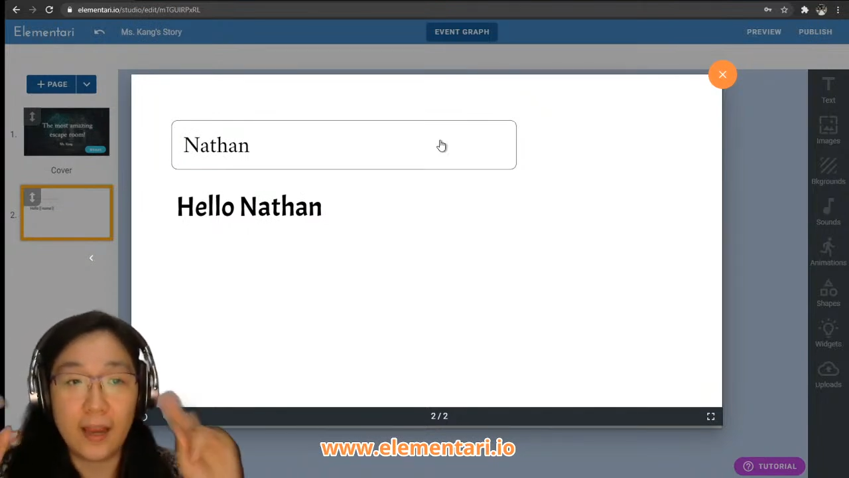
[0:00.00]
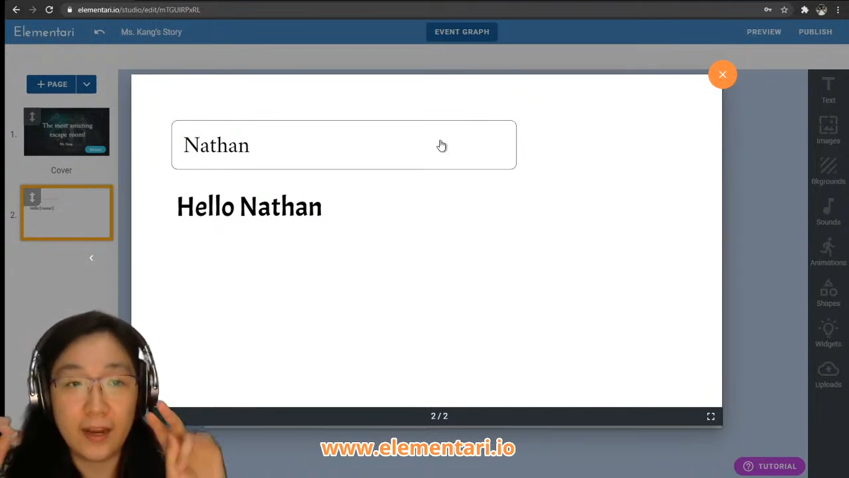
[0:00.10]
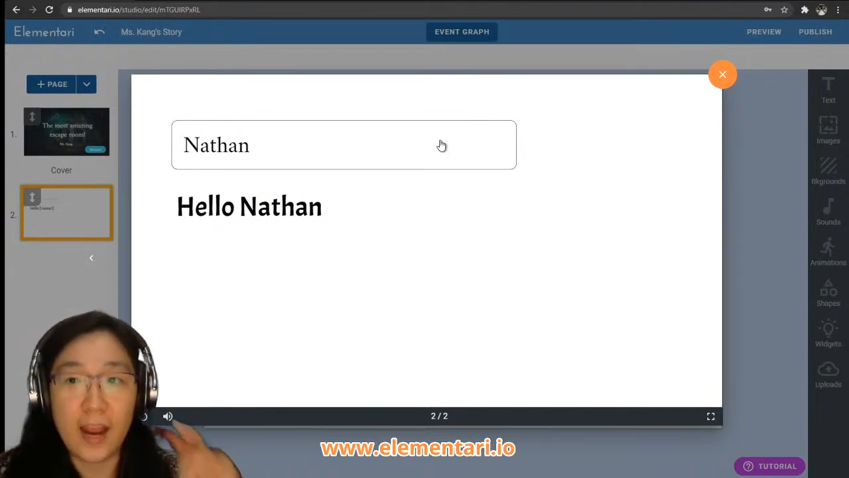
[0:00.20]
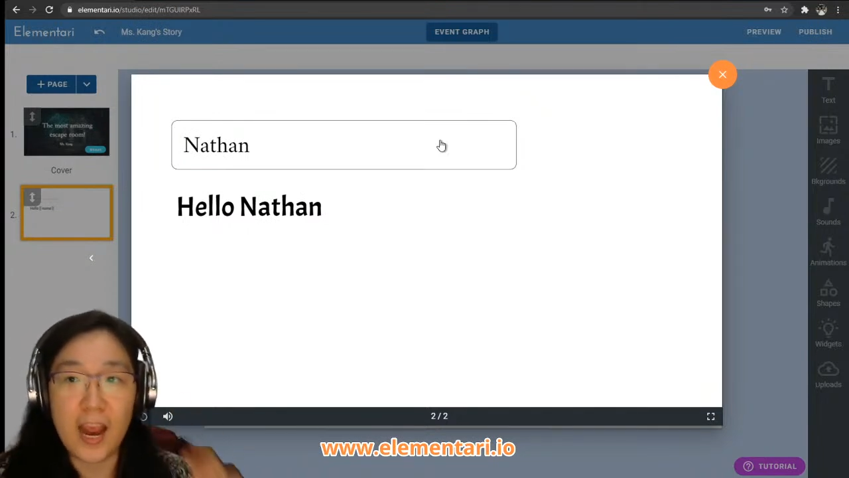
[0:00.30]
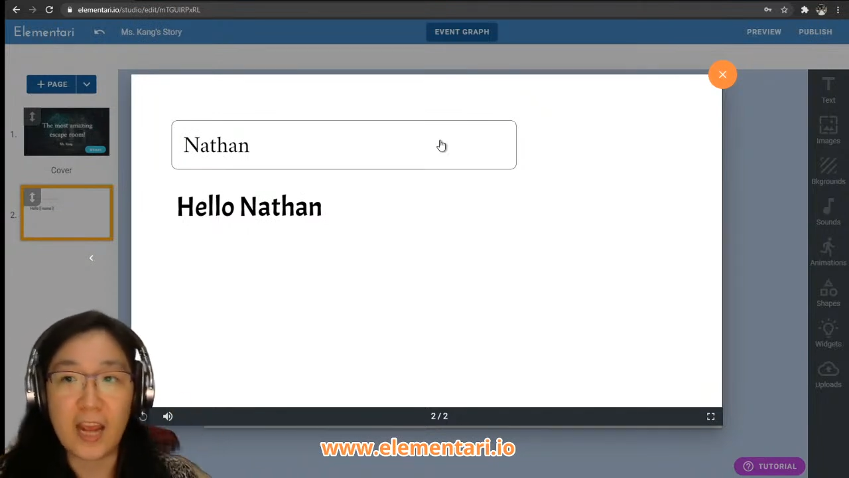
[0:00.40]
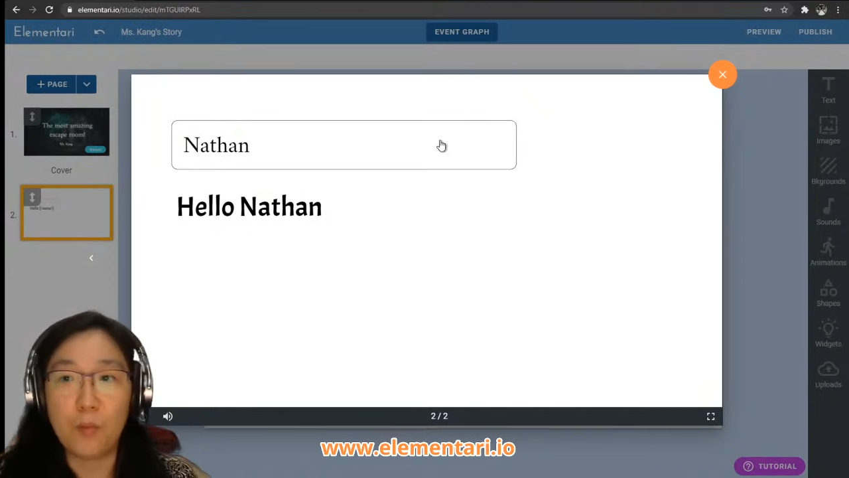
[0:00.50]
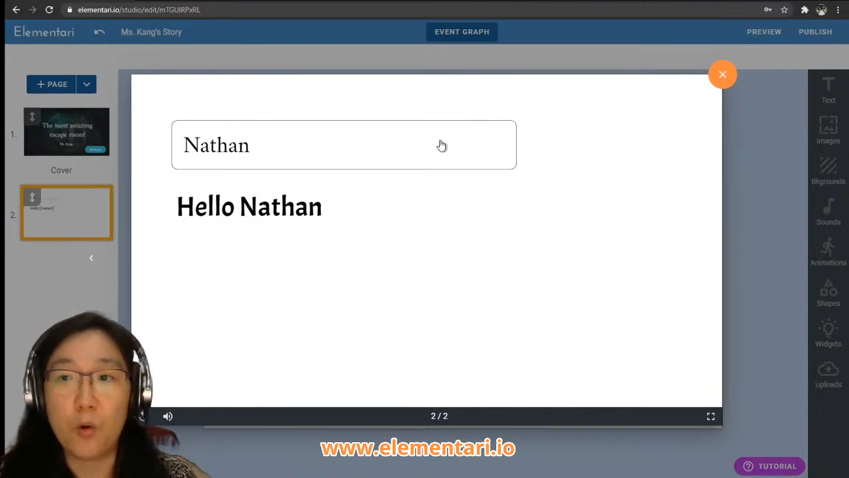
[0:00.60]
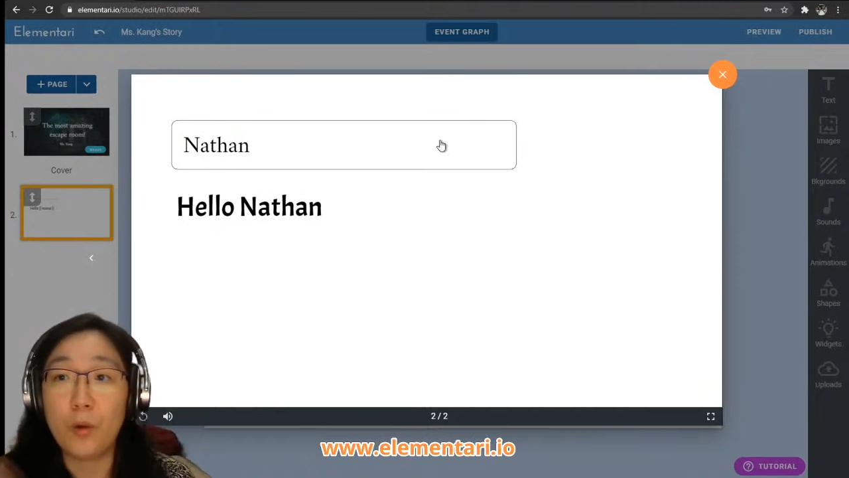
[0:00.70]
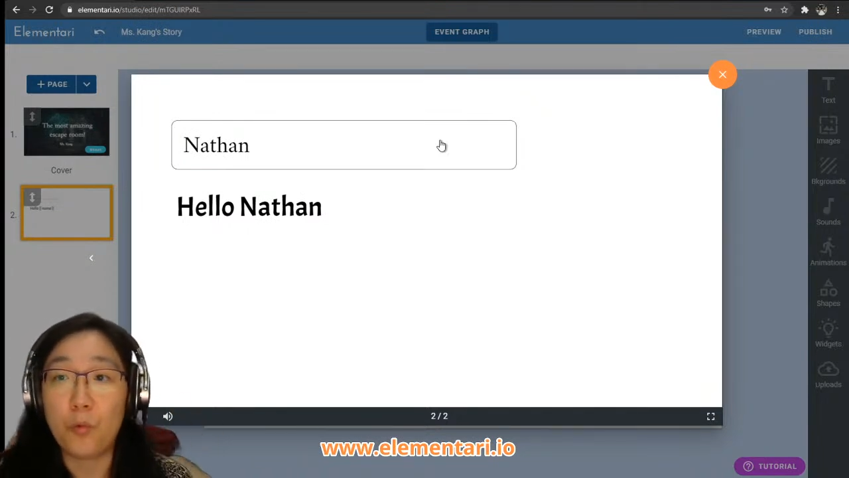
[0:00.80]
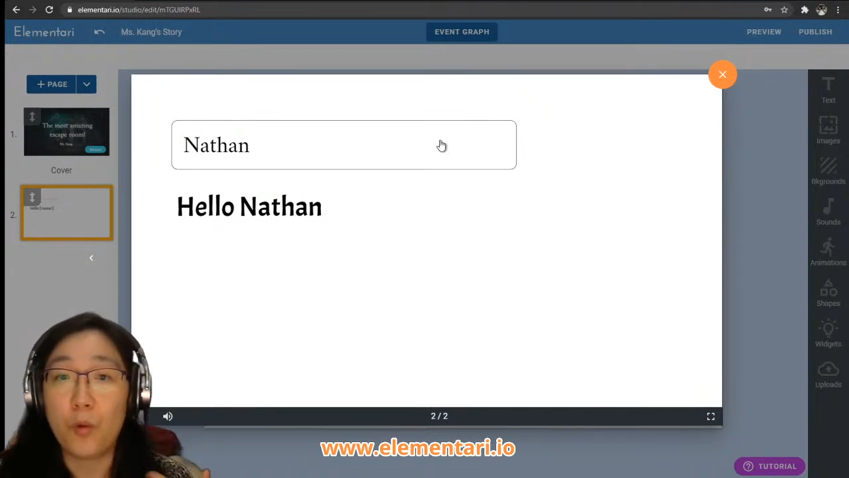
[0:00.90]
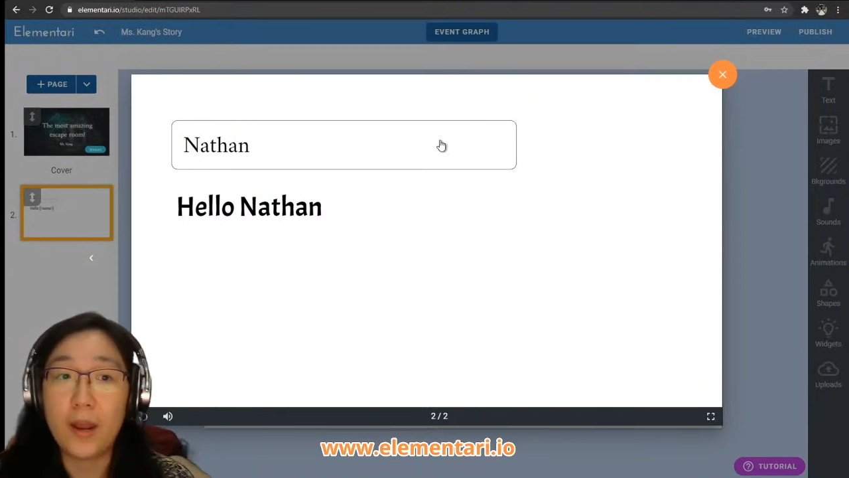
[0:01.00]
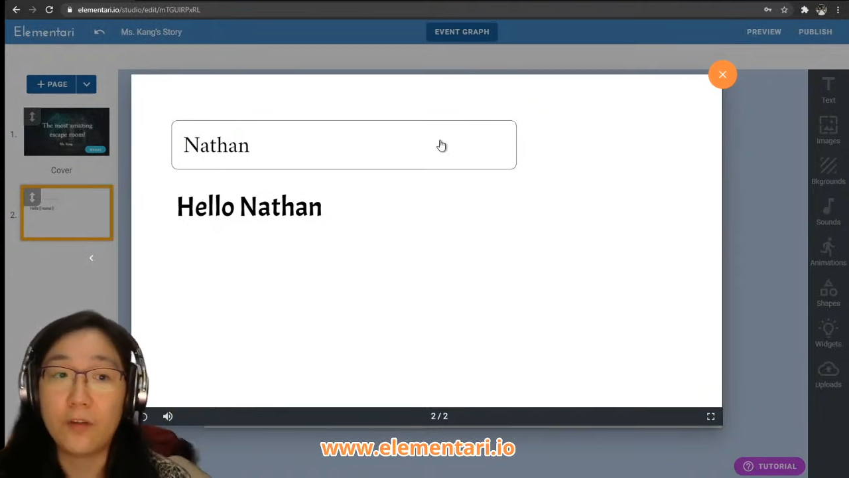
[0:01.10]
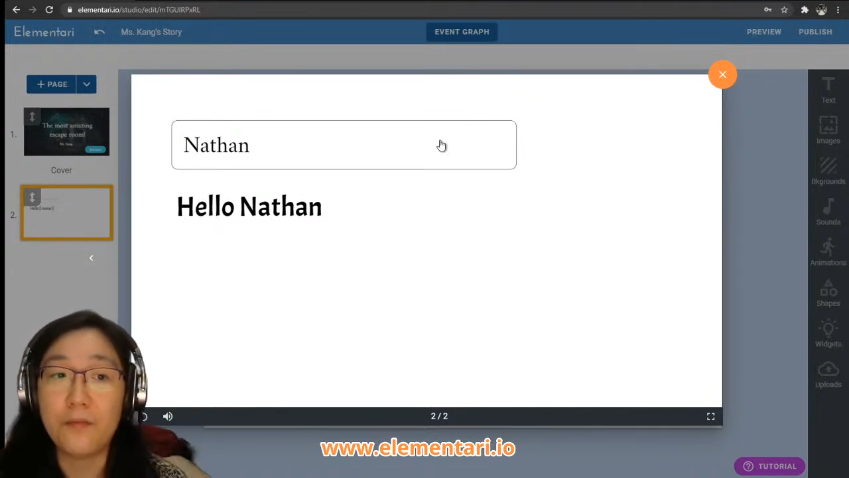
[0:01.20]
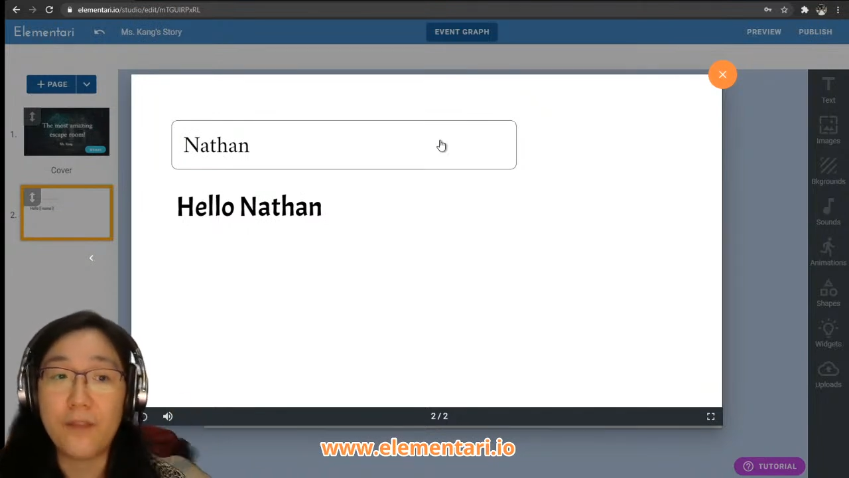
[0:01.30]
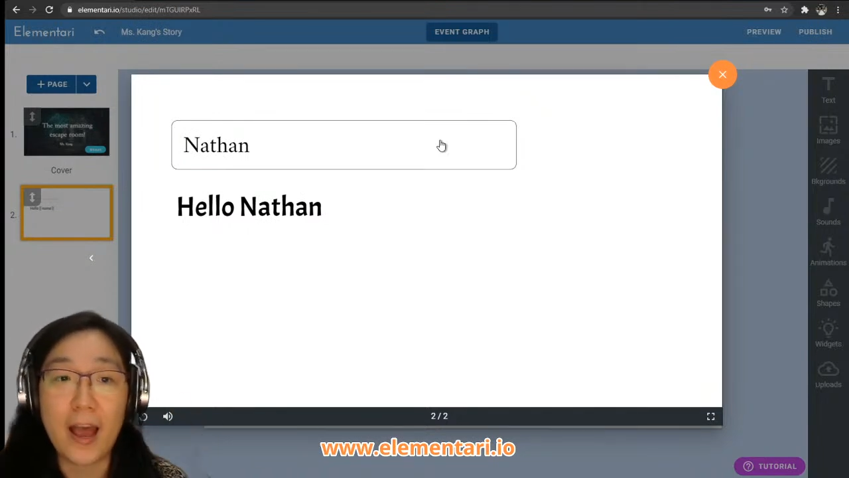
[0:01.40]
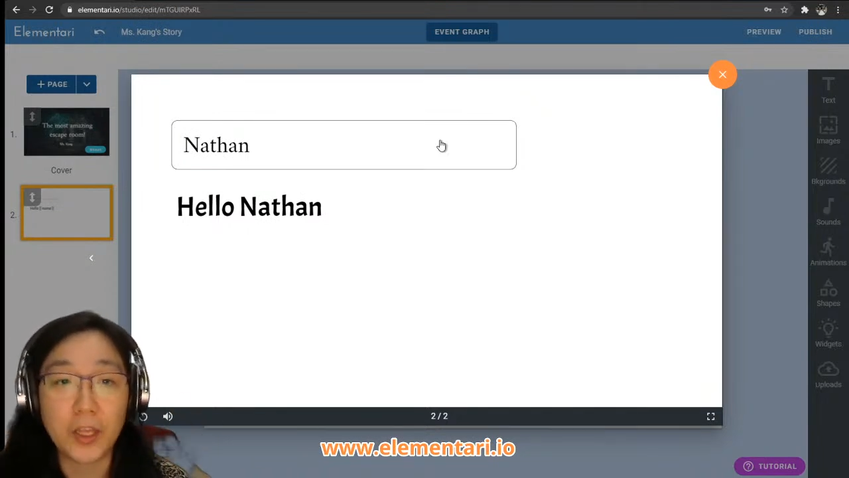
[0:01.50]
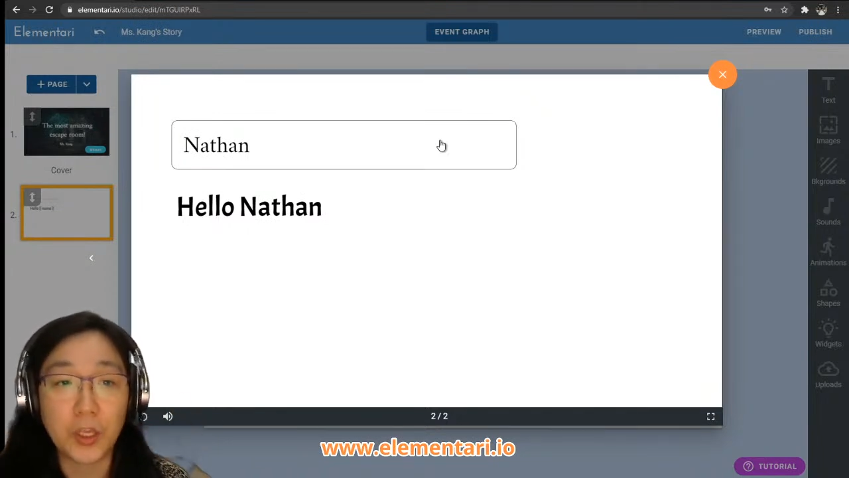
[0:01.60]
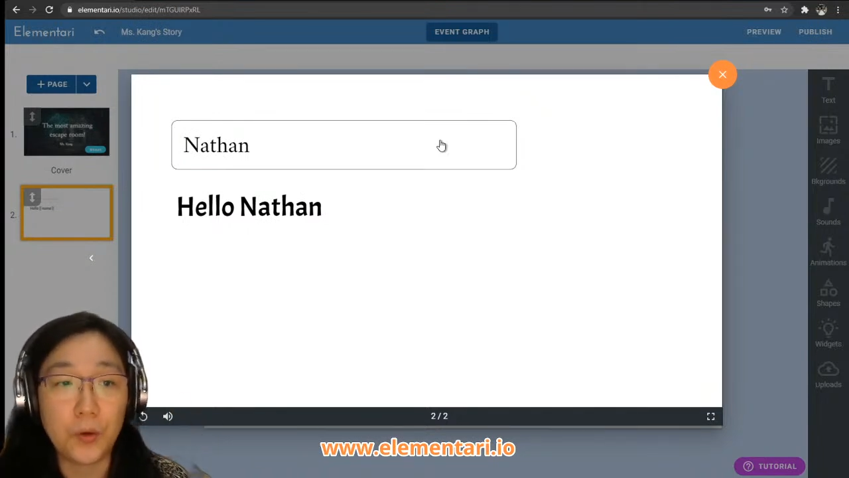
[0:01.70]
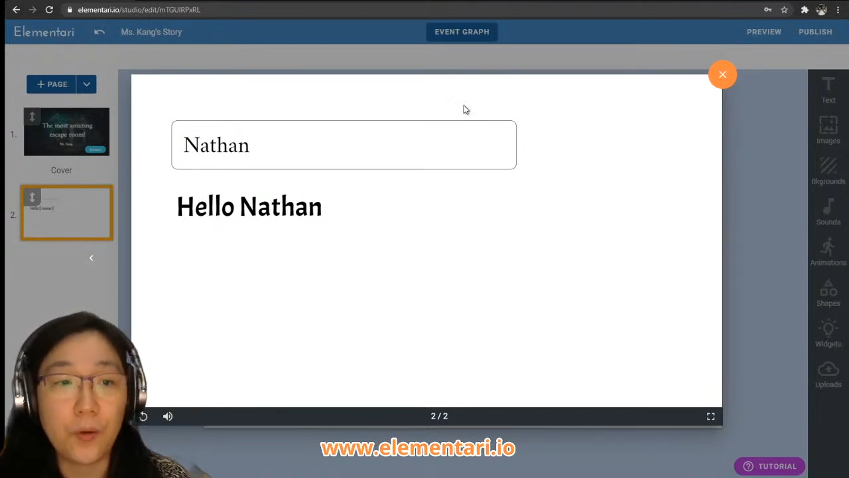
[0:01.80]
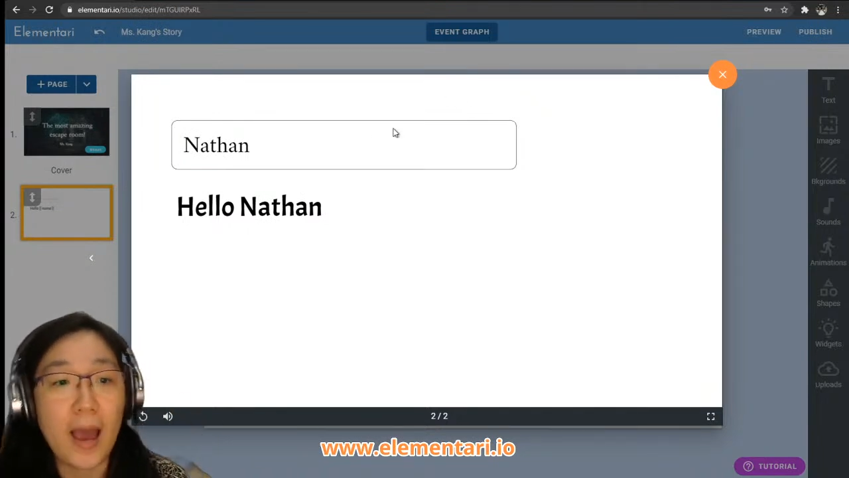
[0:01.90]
name with whatever value